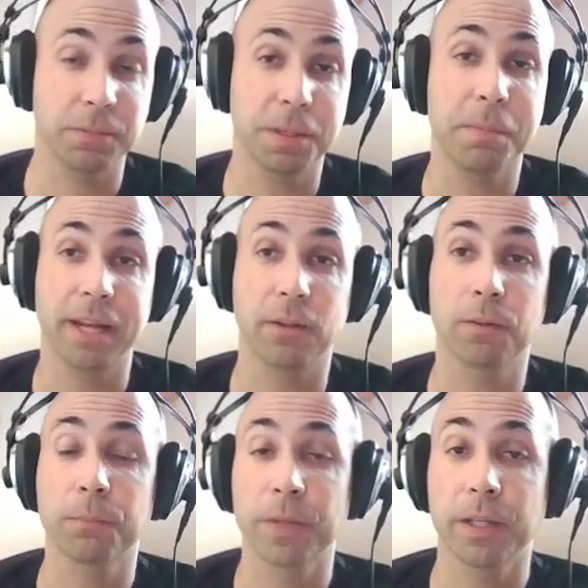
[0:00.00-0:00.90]
to be metal.
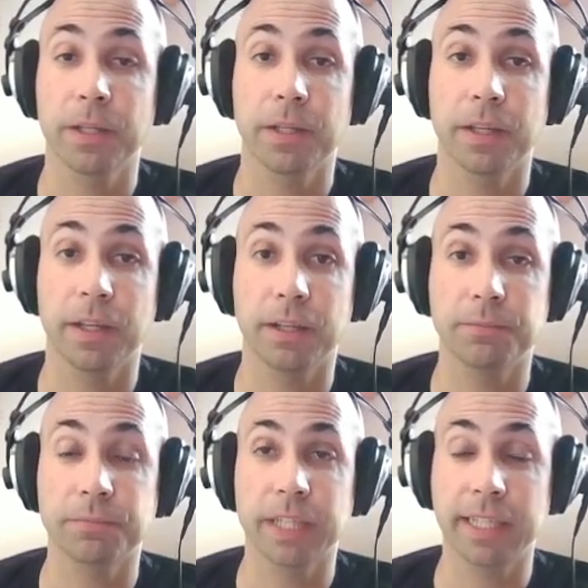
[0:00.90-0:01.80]
And
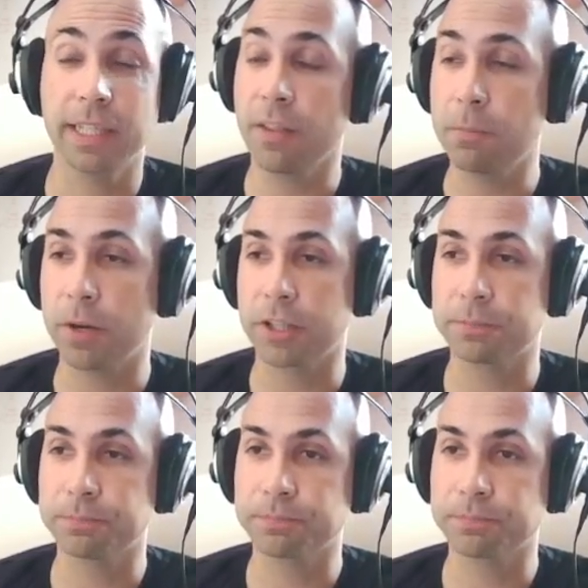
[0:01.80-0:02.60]
then other parts